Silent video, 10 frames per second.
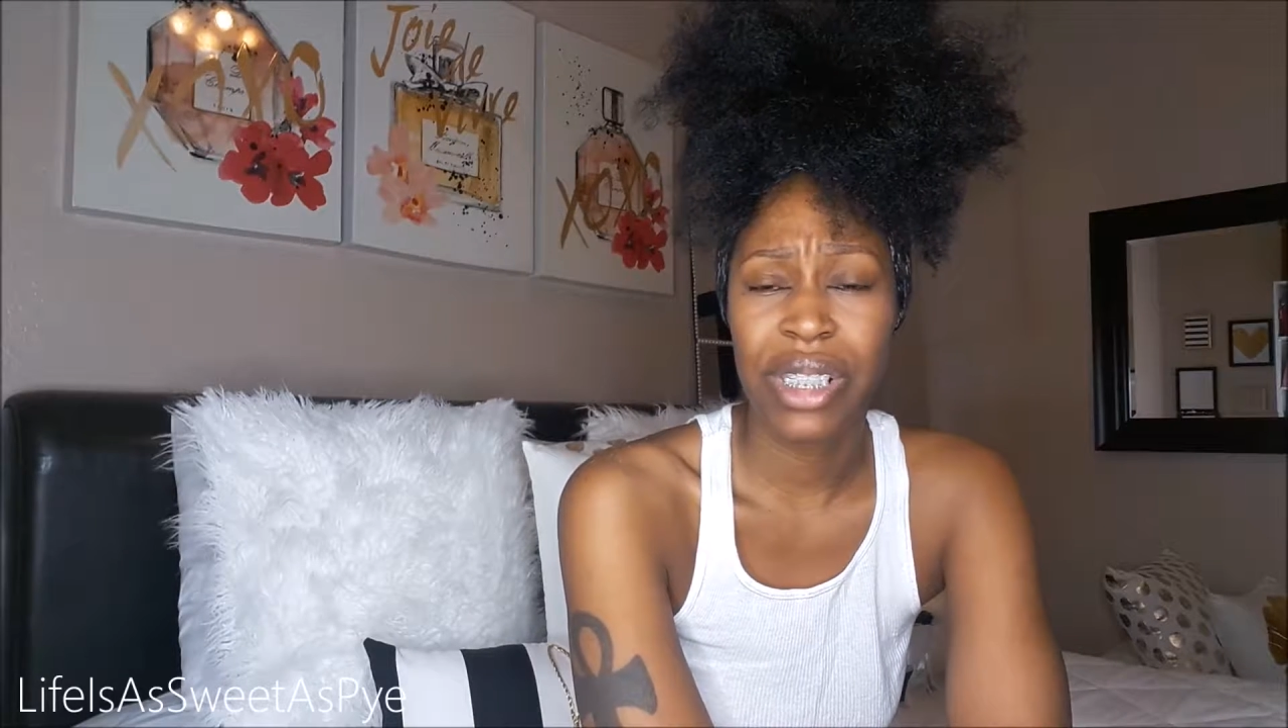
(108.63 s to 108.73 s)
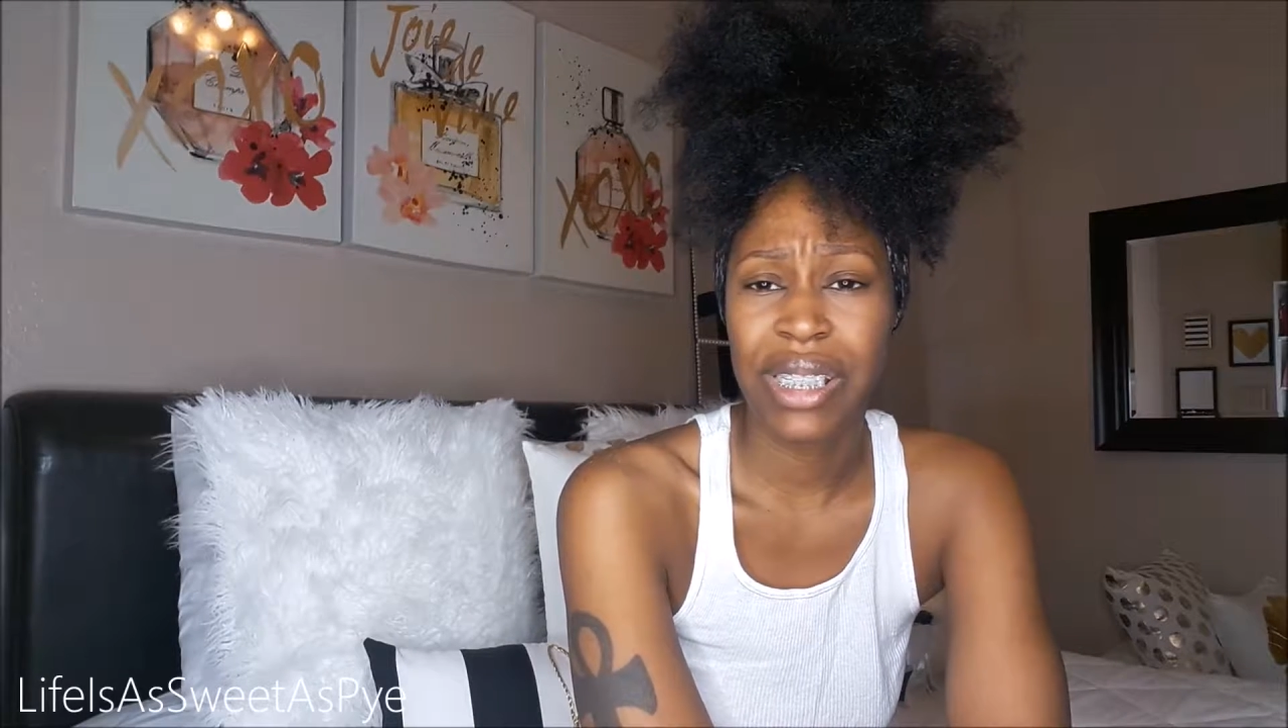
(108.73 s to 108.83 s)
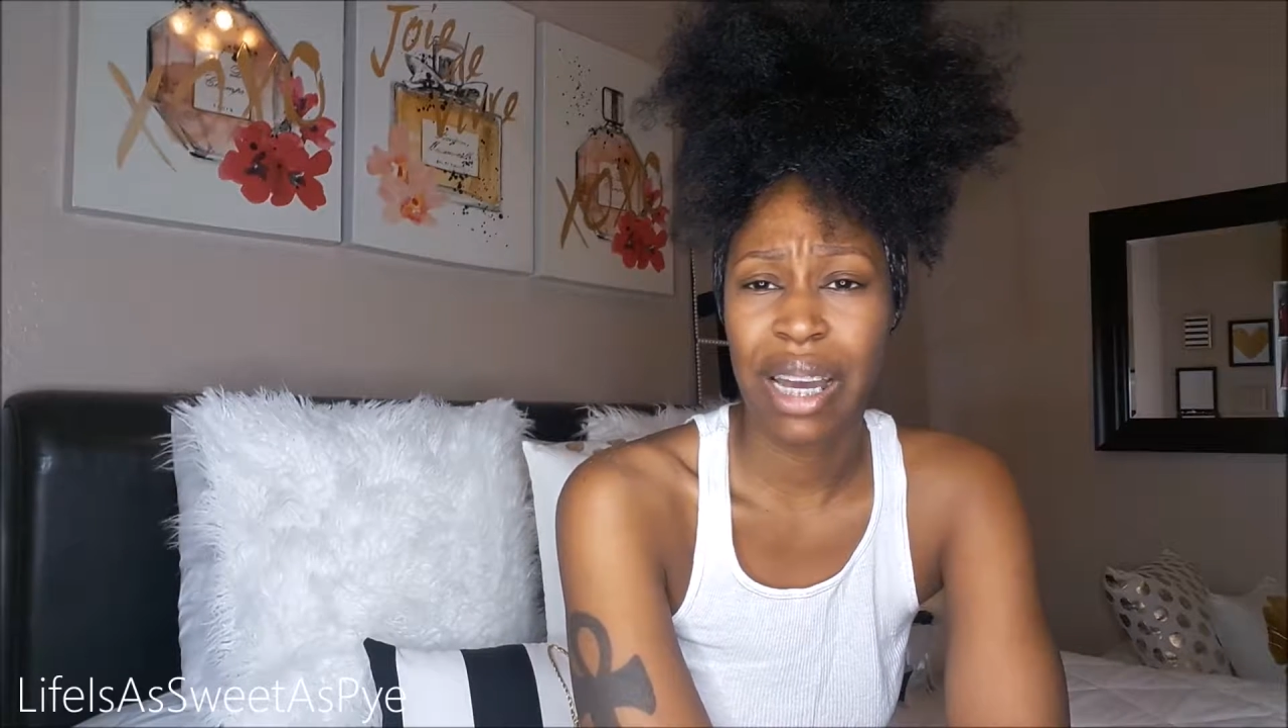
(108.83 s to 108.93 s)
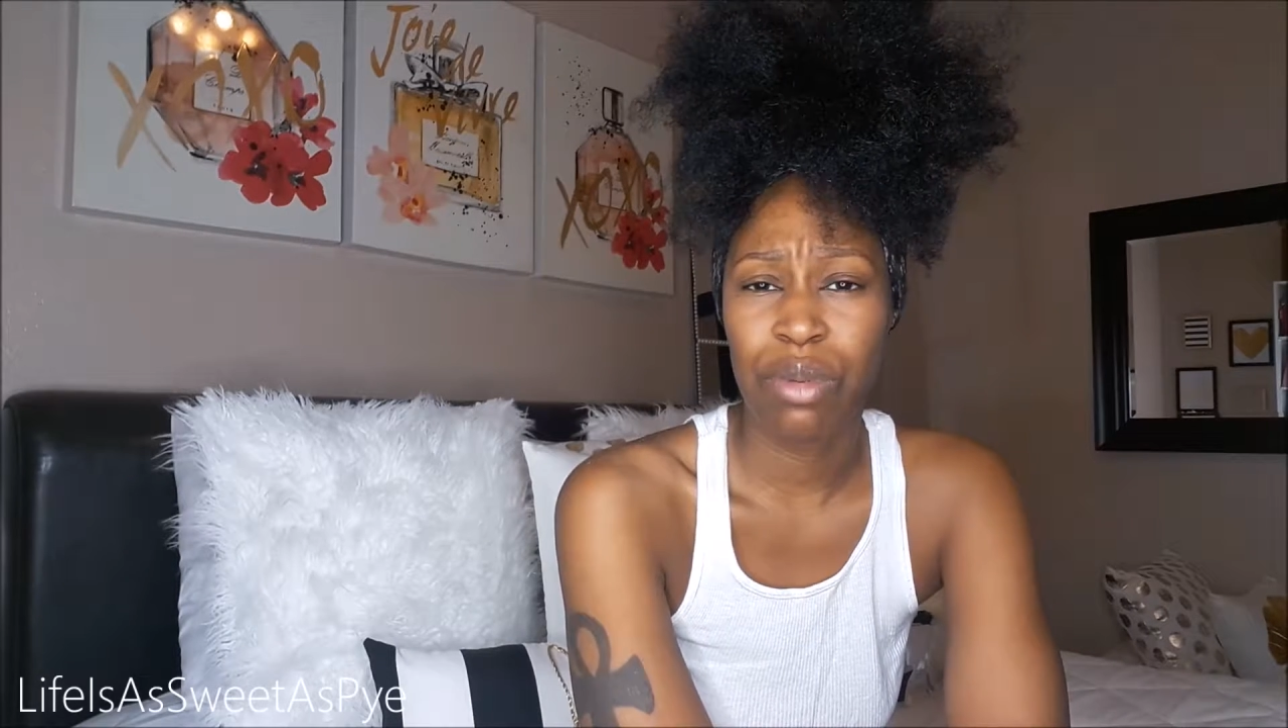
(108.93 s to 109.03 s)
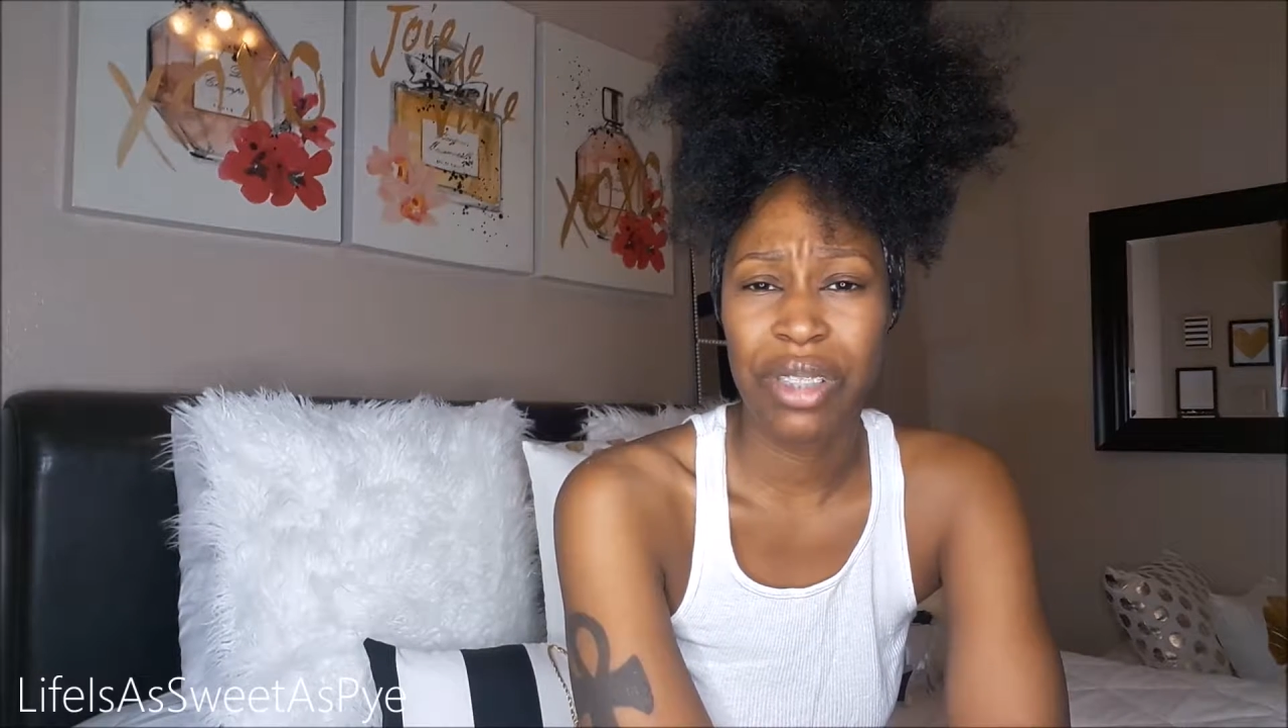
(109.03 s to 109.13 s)

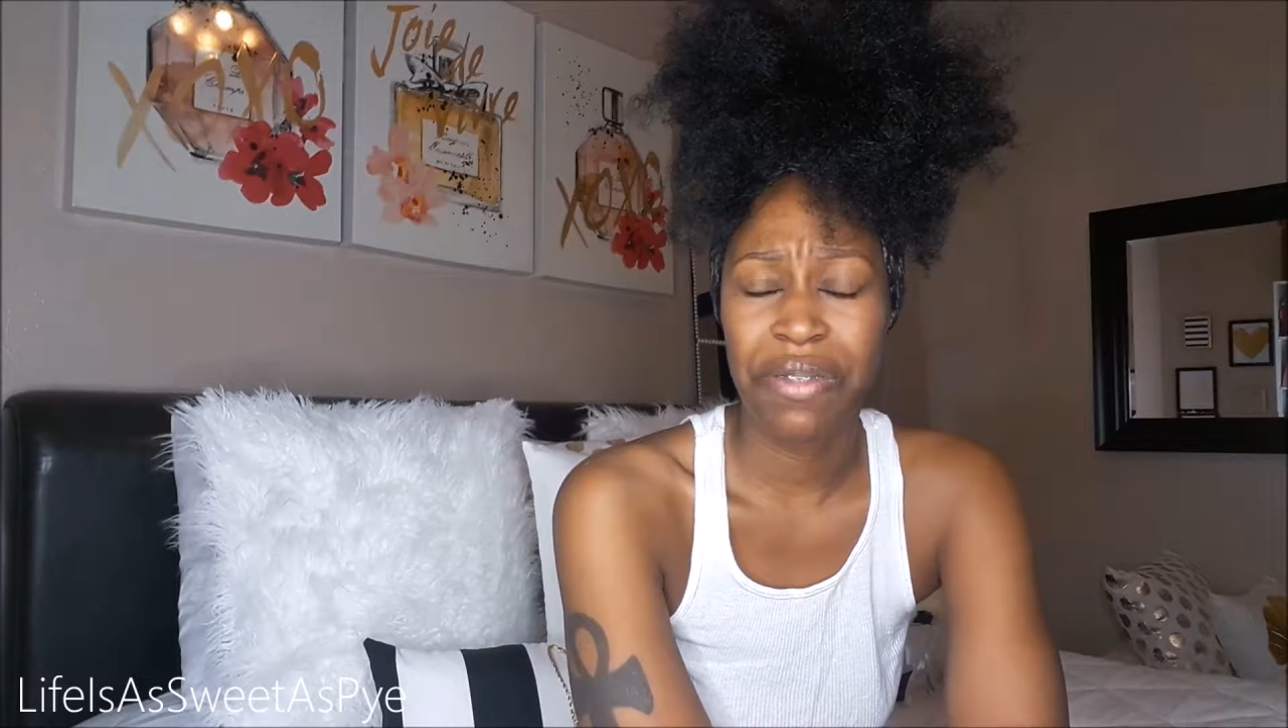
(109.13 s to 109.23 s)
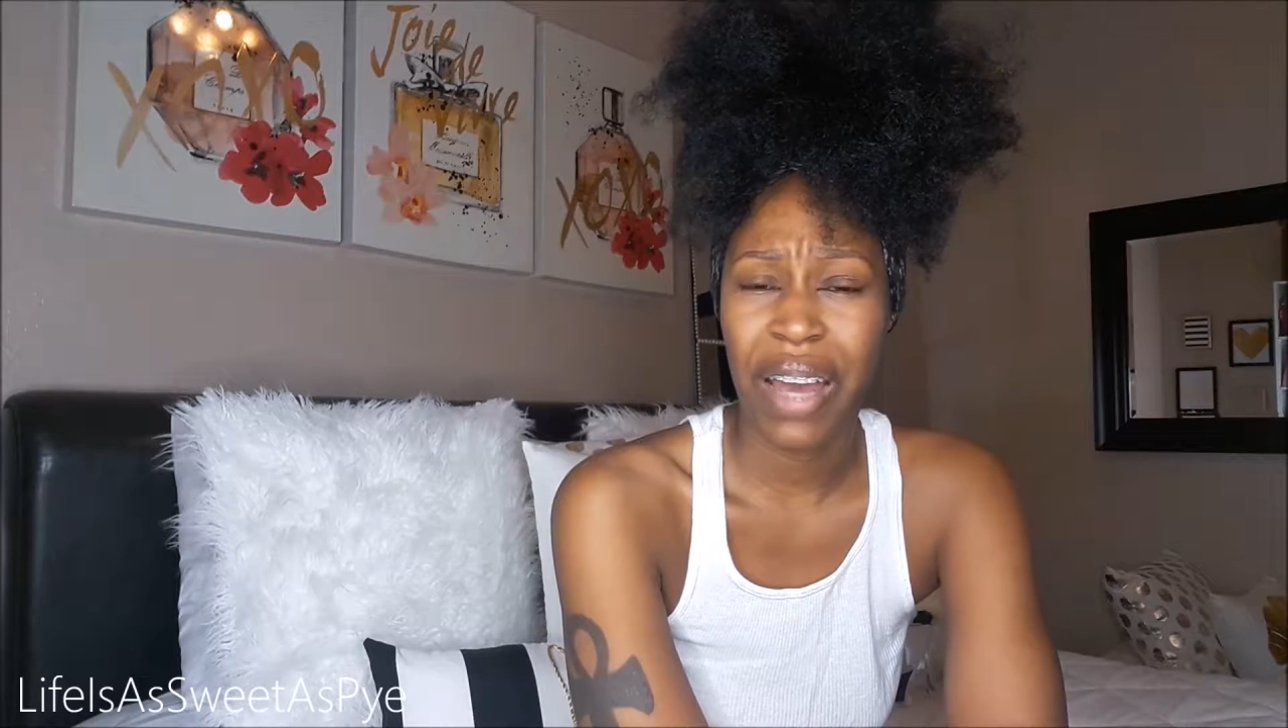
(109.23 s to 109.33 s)
reason I was